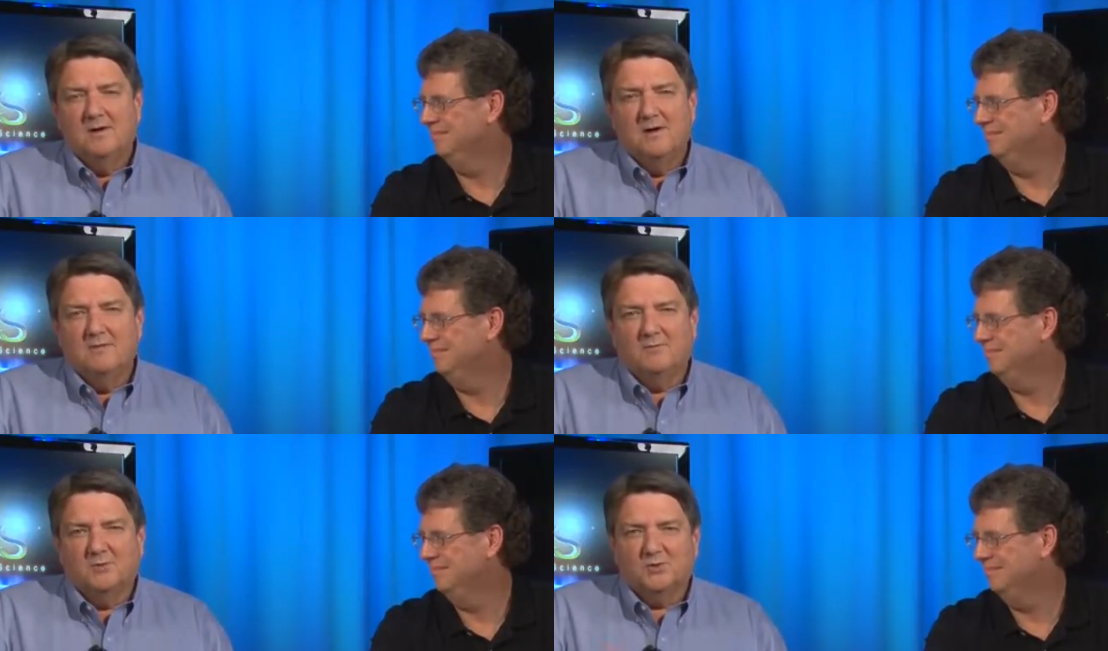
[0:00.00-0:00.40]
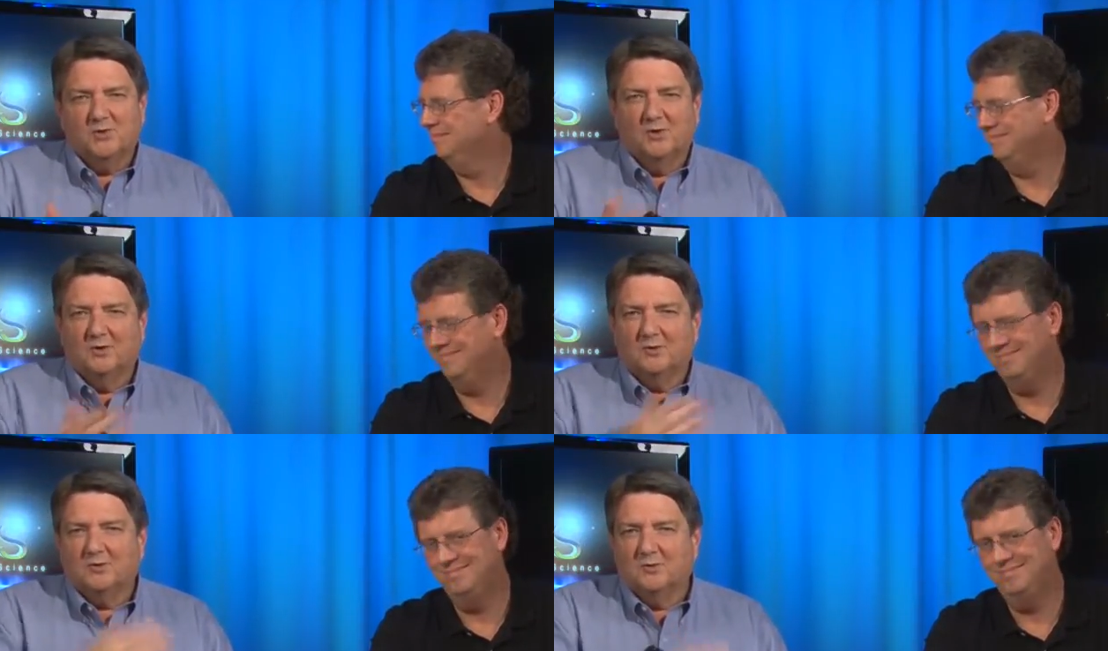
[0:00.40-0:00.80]
Speaker 1: for Shawn
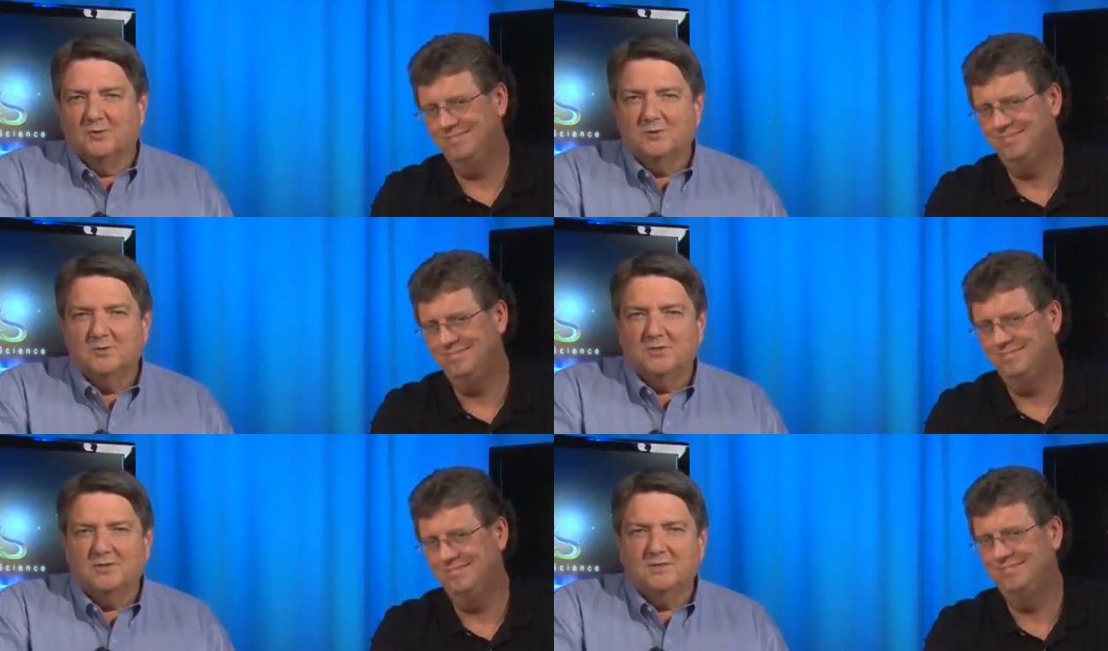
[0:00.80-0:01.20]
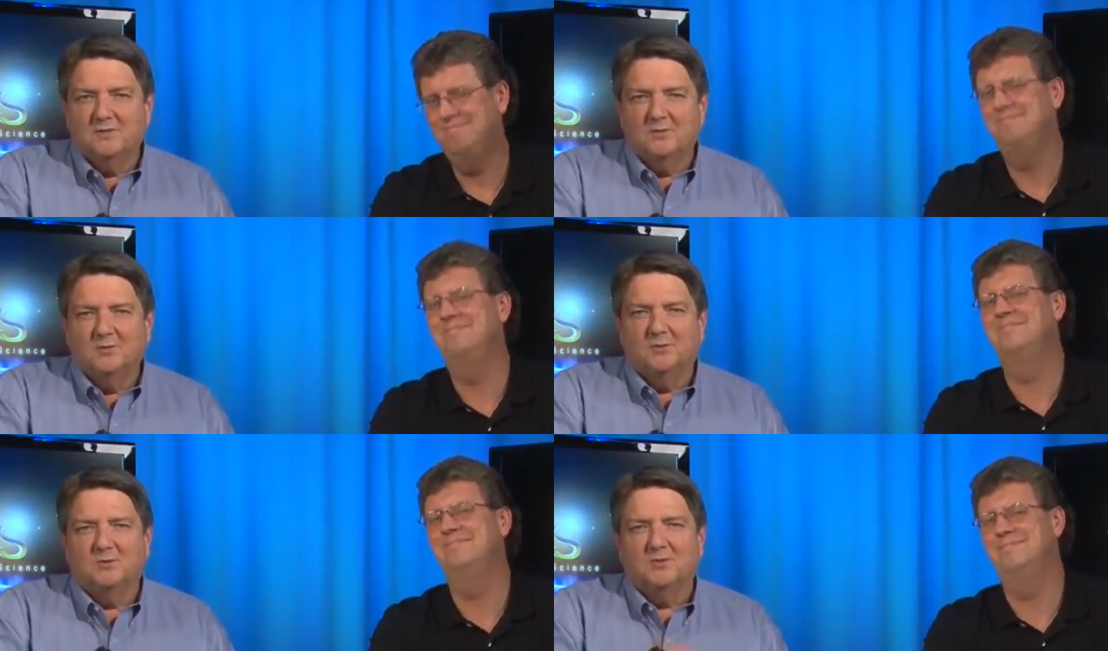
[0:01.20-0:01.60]
Cruzen.
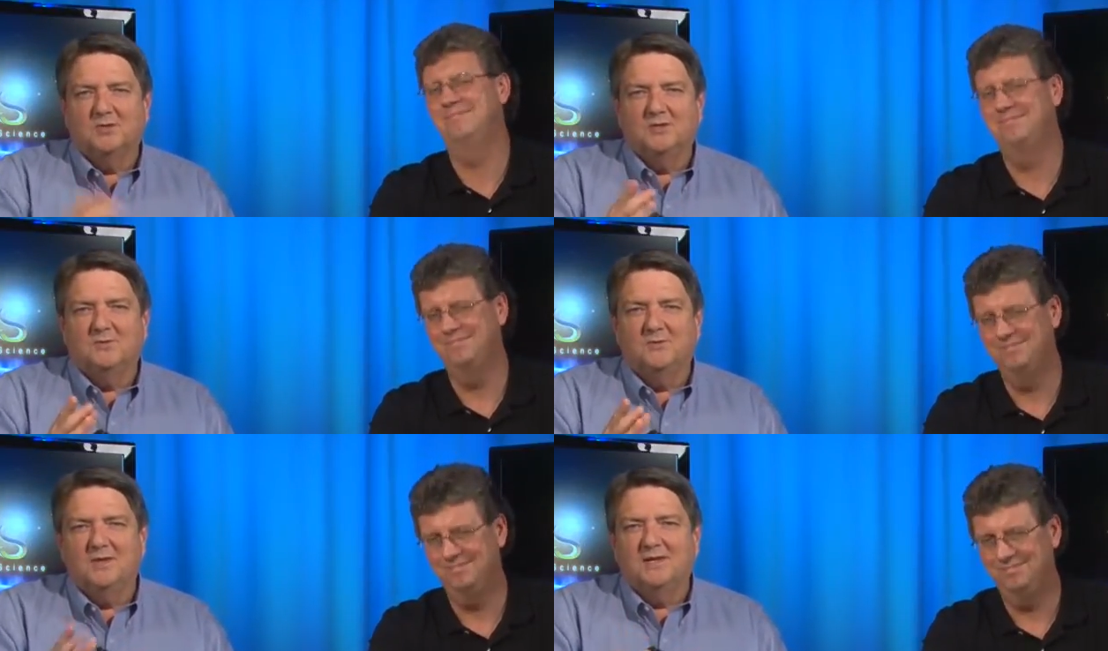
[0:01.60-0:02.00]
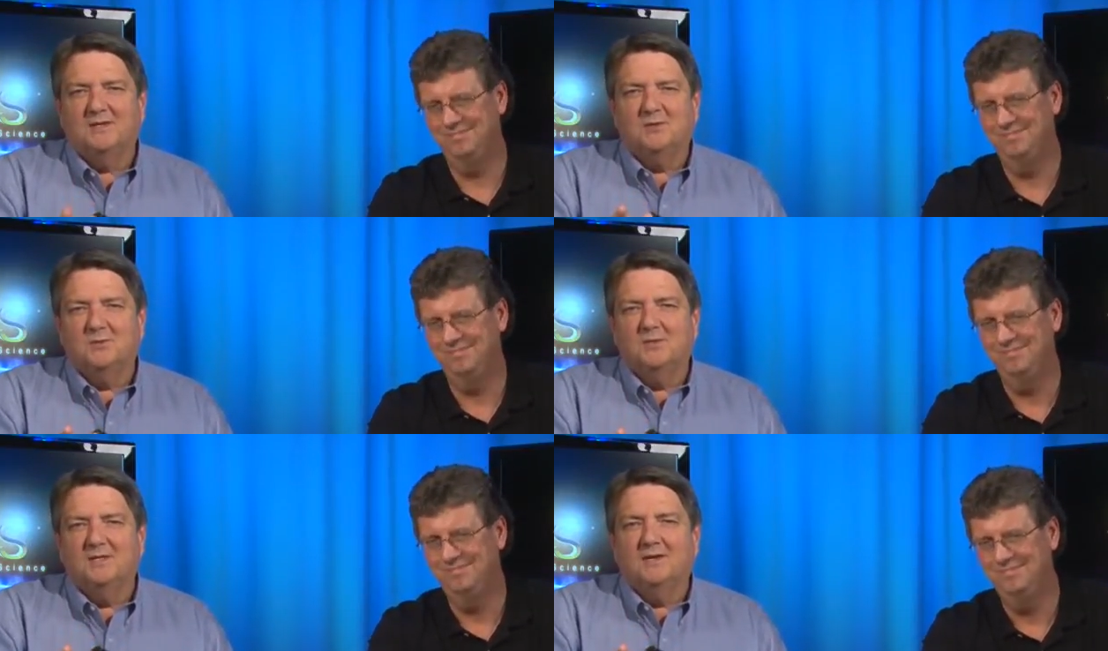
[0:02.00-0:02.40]
We'll see you next
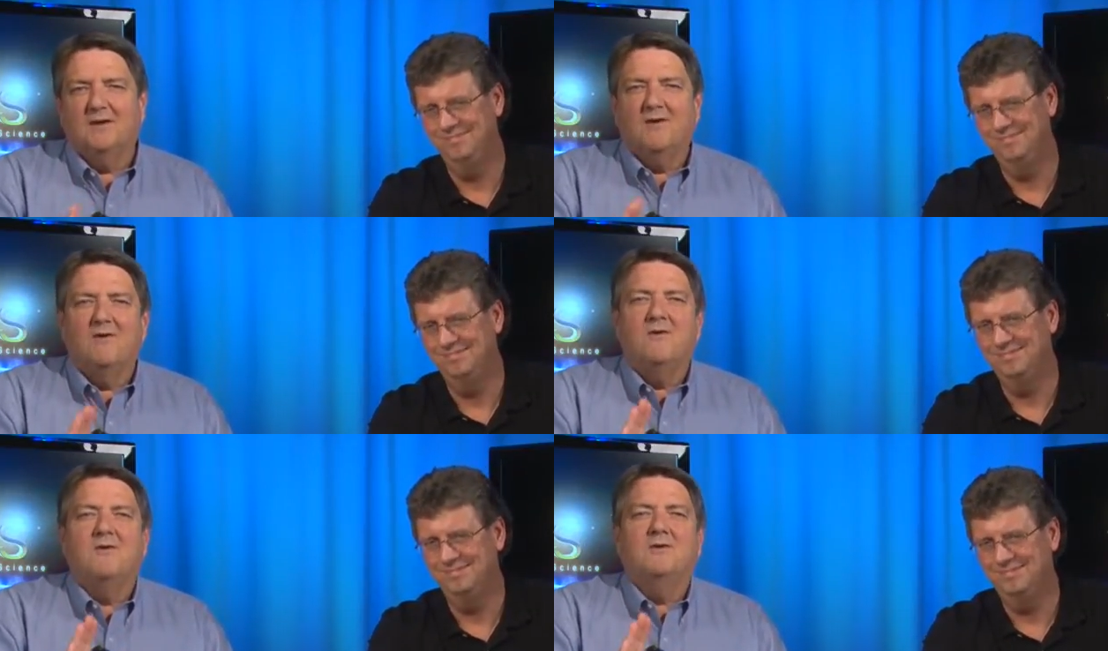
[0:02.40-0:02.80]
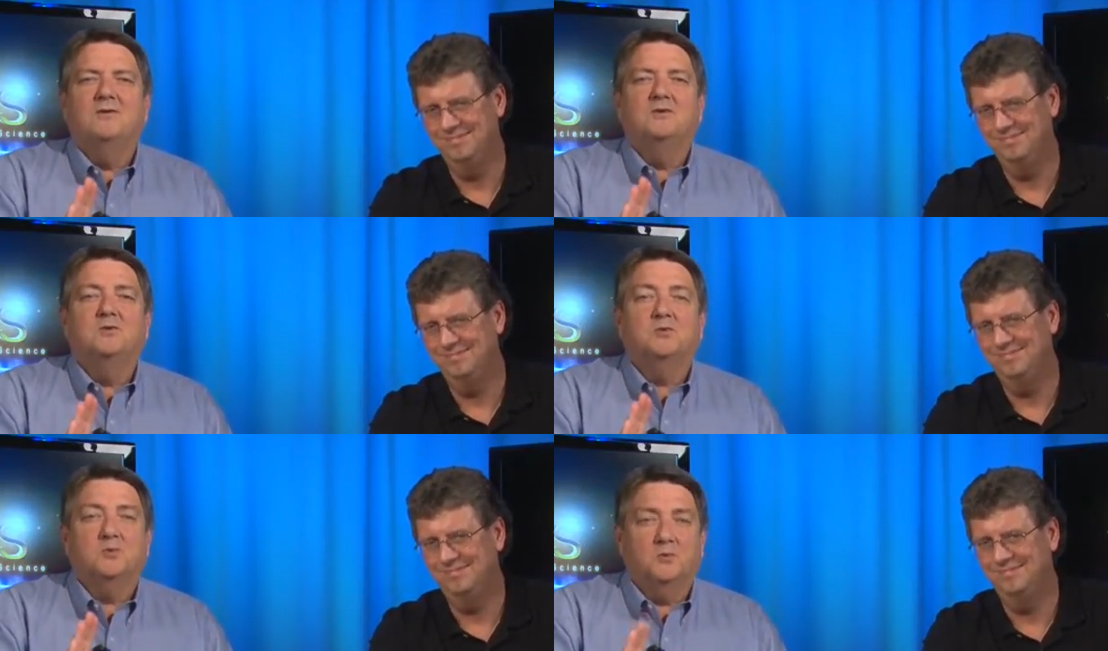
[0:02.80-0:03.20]
week on
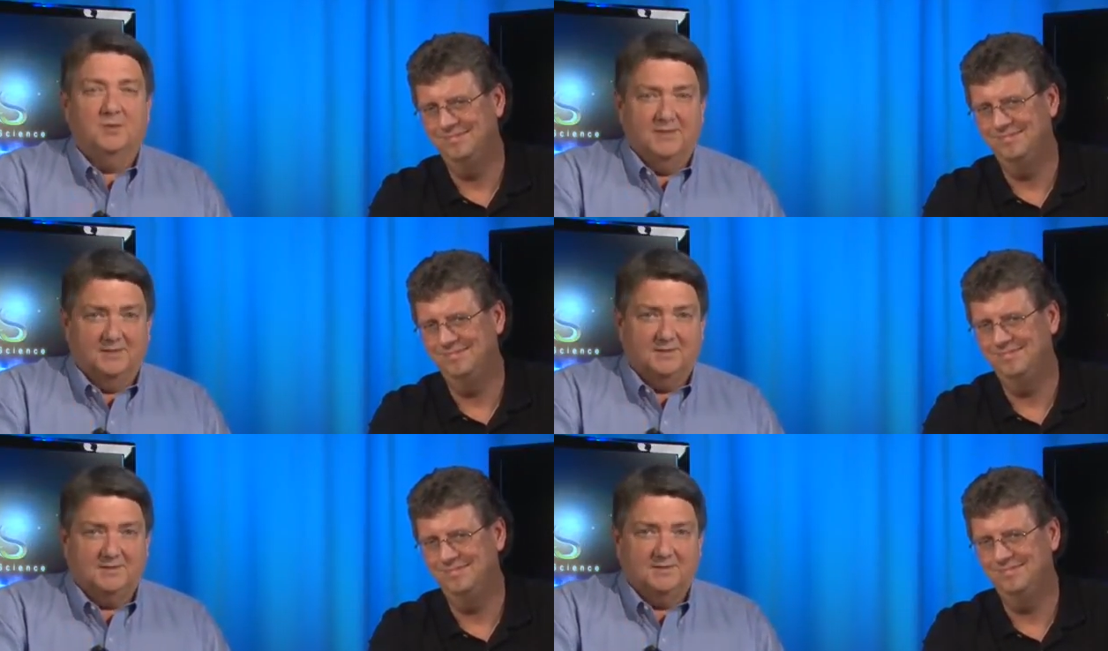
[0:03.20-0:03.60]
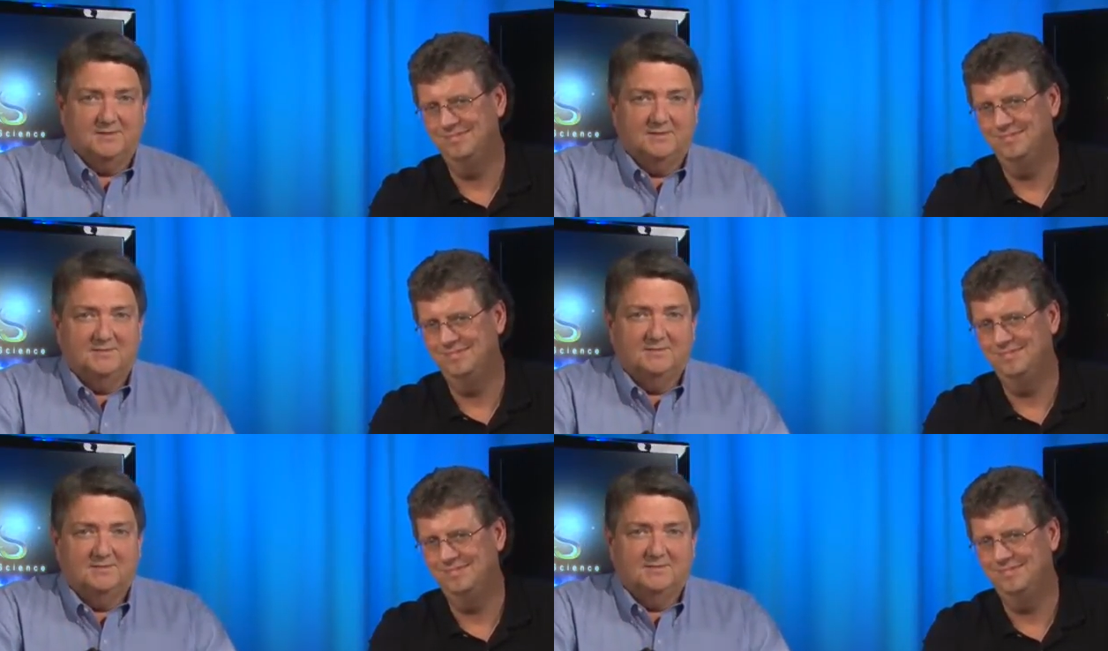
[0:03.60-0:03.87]
TWISS.